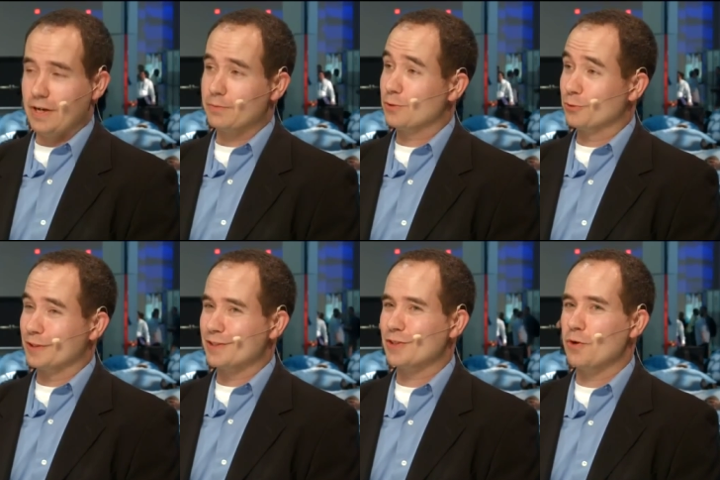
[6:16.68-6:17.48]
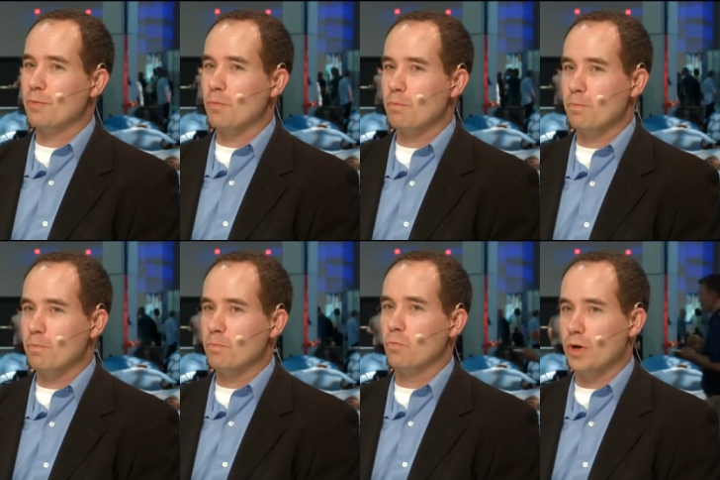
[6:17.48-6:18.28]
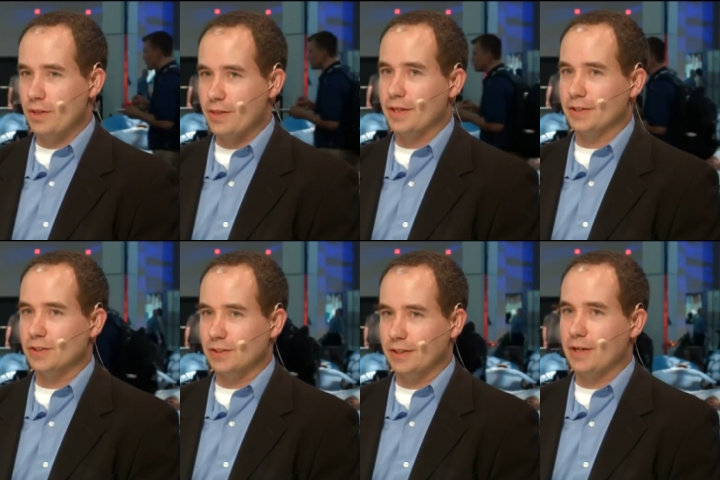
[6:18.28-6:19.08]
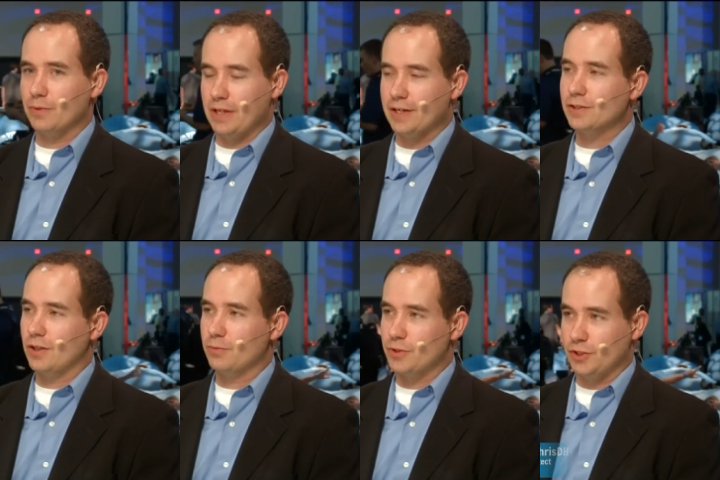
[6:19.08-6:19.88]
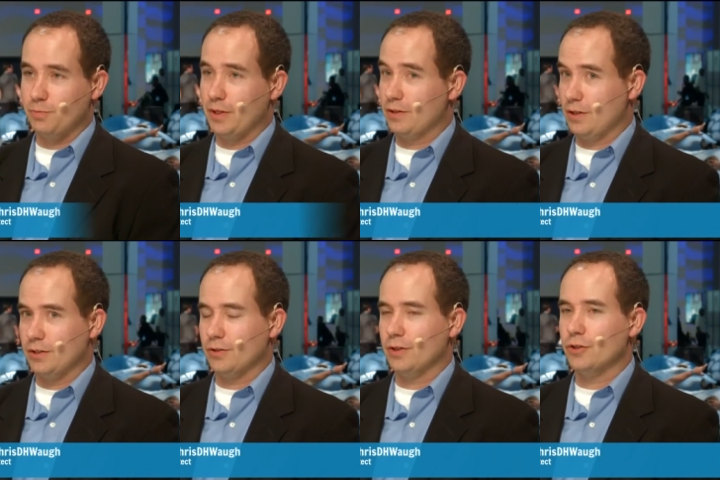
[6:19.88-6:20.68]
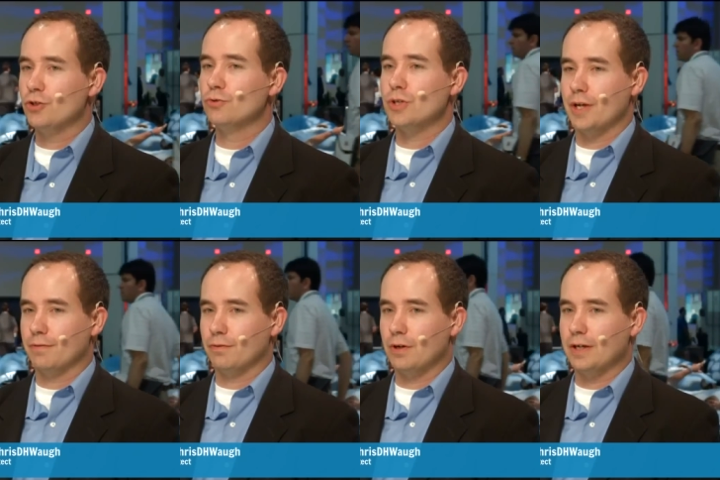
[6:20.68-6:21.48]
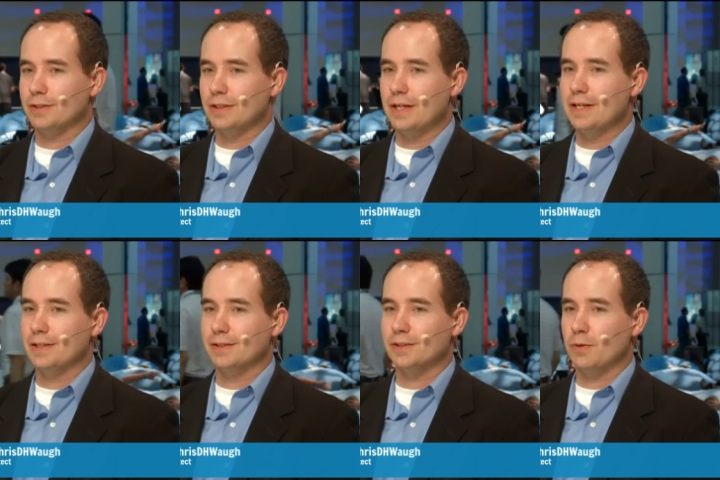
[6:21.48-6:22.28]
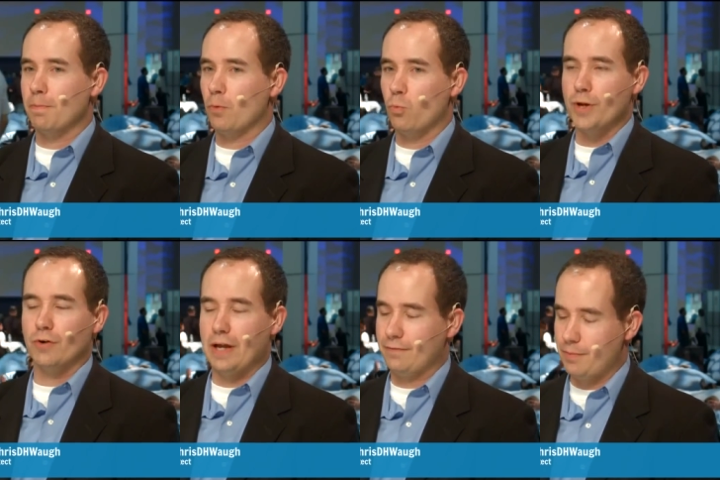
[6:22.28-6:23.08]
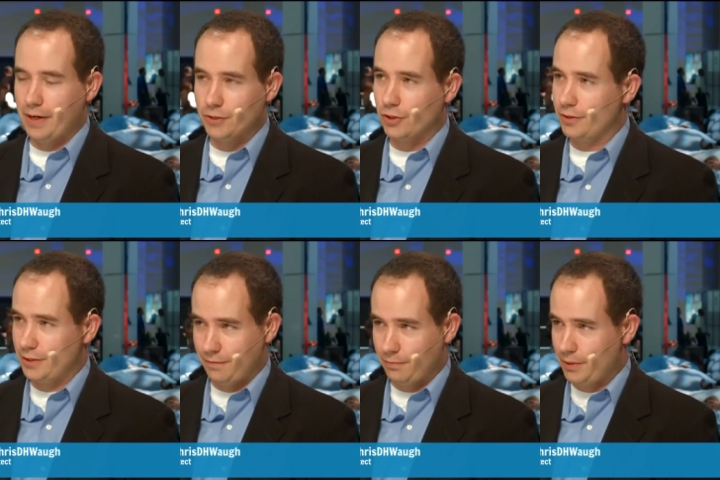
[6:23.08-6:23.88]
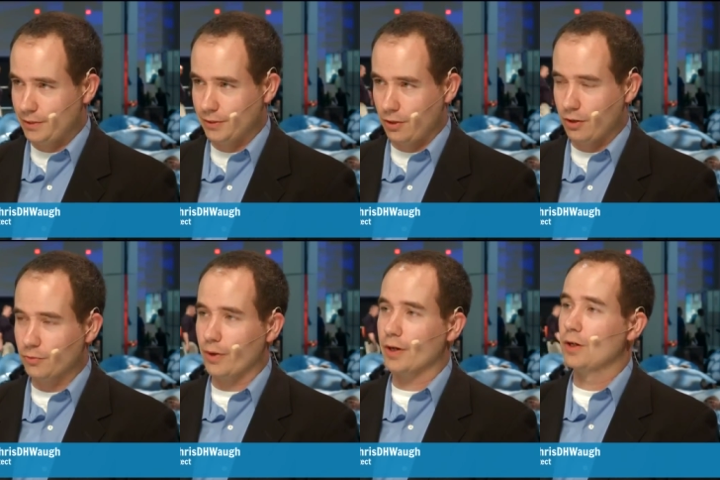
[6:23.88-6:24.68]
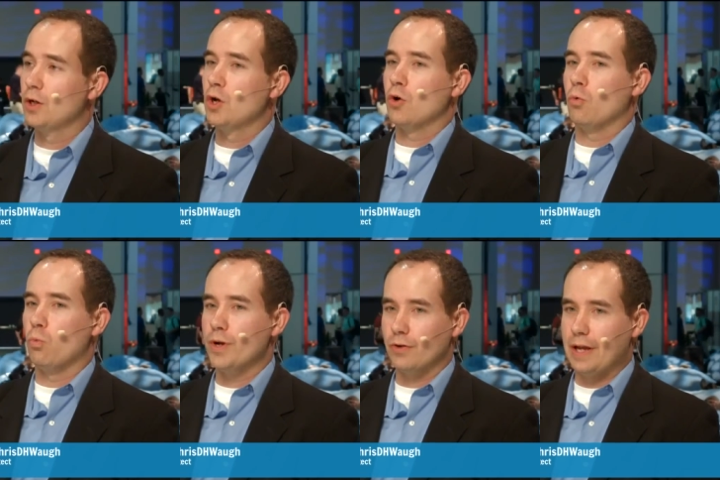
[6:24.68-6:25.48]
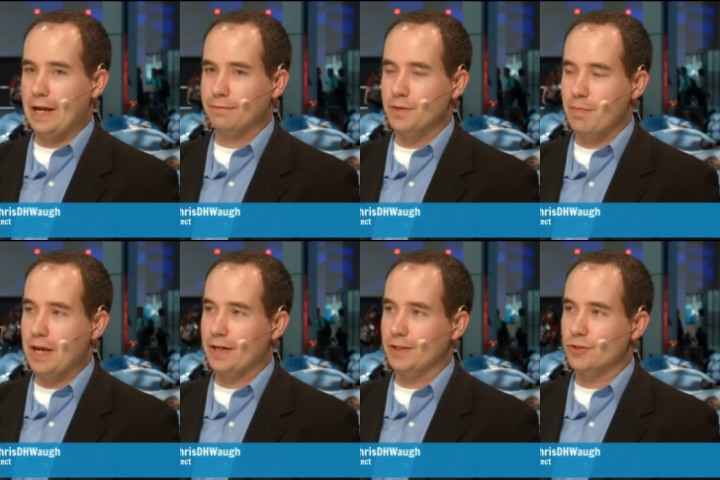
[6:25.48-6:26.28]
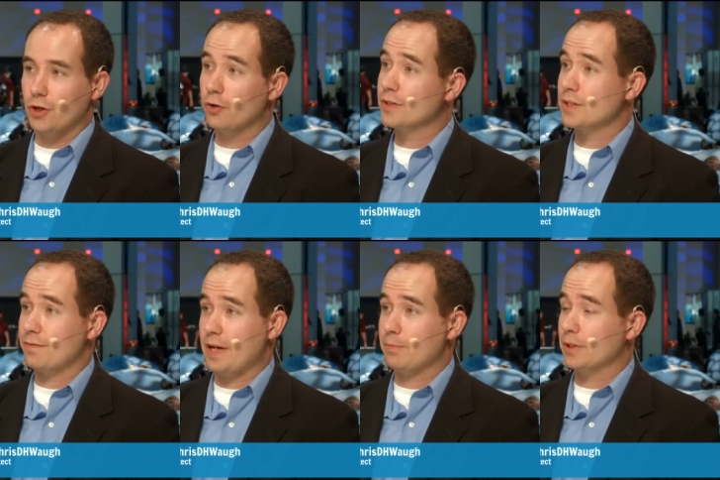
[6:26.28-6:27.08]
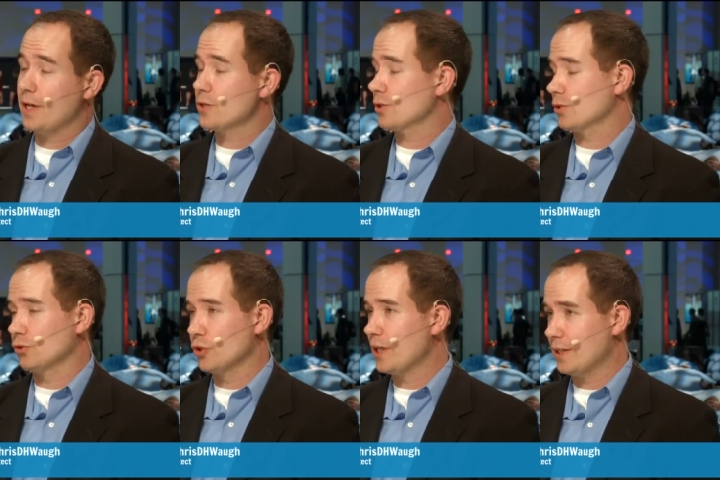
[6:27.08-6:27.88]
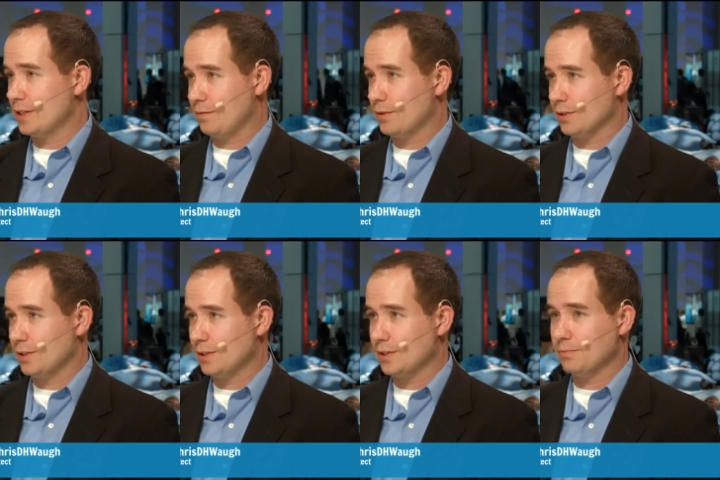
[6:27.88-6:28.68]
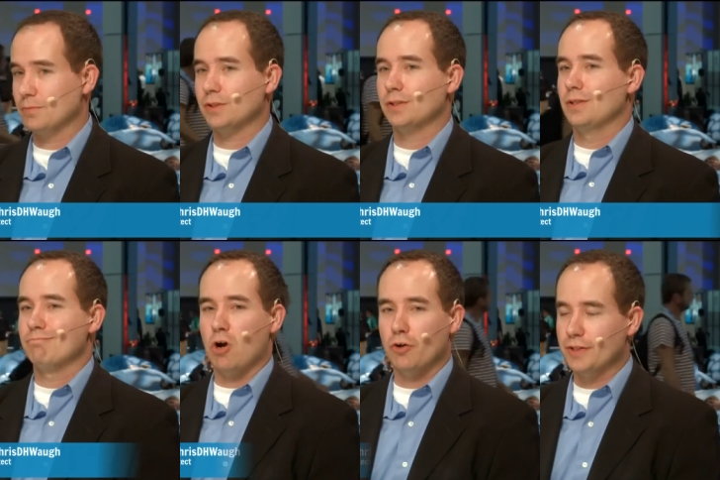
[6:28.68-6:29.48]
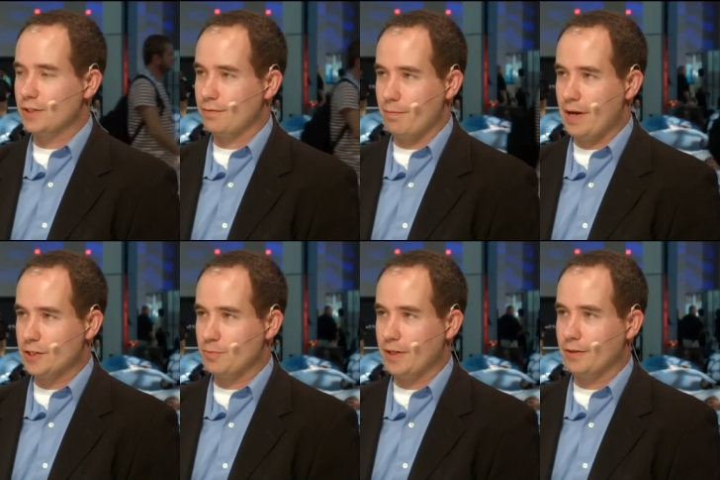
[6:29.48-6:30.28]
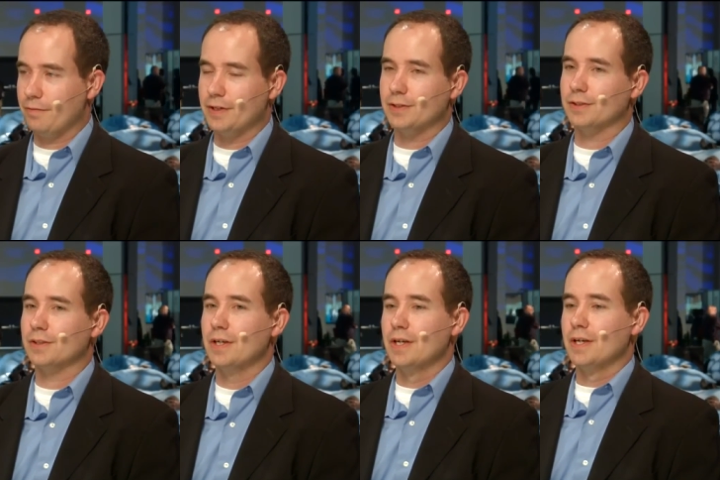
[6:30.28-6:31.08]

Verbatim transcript: Absolutely. So one of the things, again, with the Isilon, which has been a, a huge hit for us, is we don't have to manage all these different pieces of hardware. We don't have to manage all these different applications looking at different systems, all these different management interfaces.